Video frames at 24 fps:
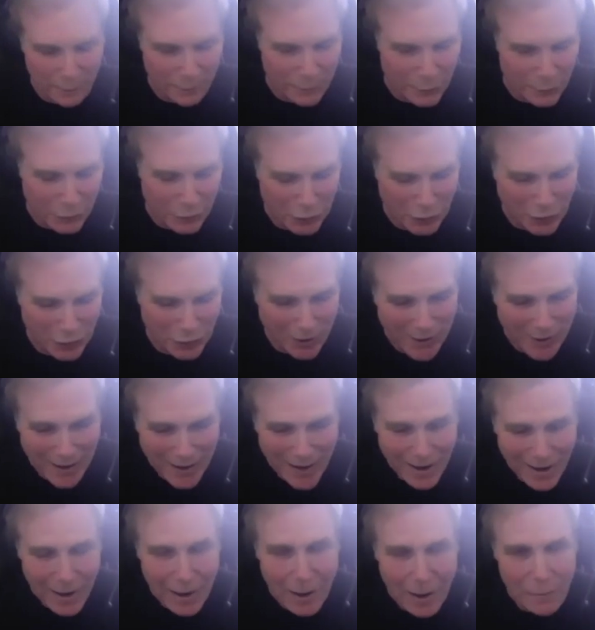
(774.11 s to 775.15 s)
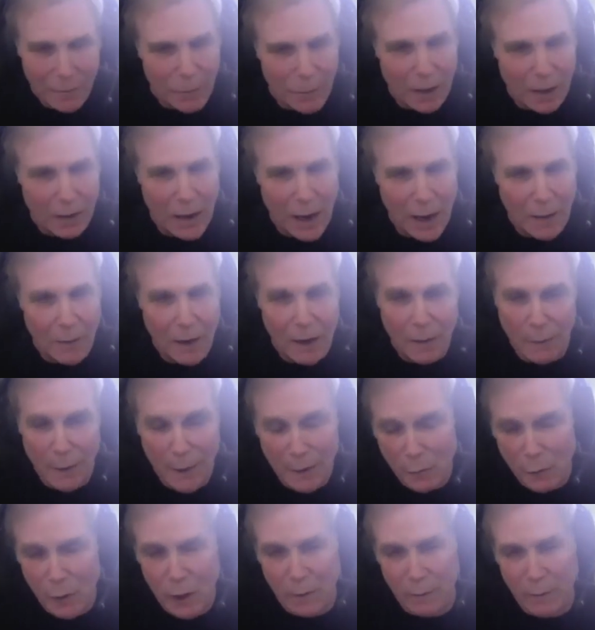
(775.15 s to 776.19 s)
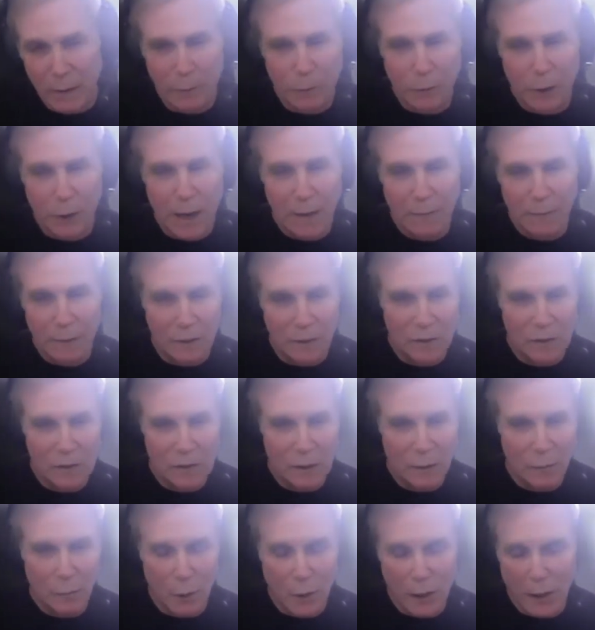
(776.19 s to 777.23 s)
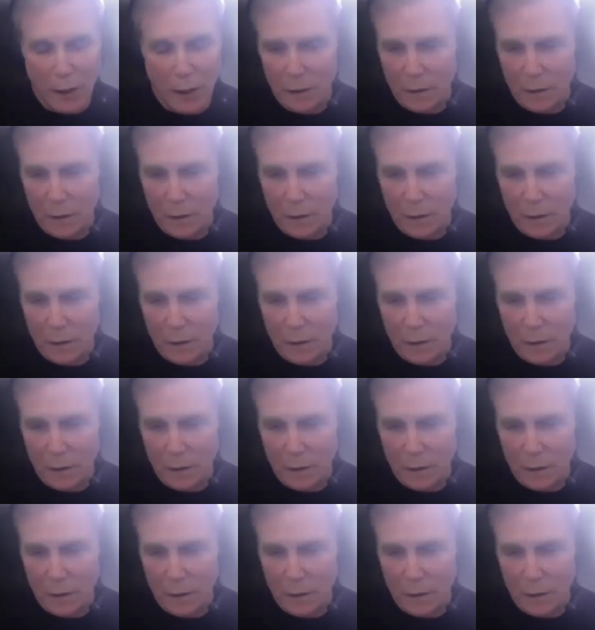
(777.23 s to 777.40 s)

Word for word: for sure. But I might want to be private in some way.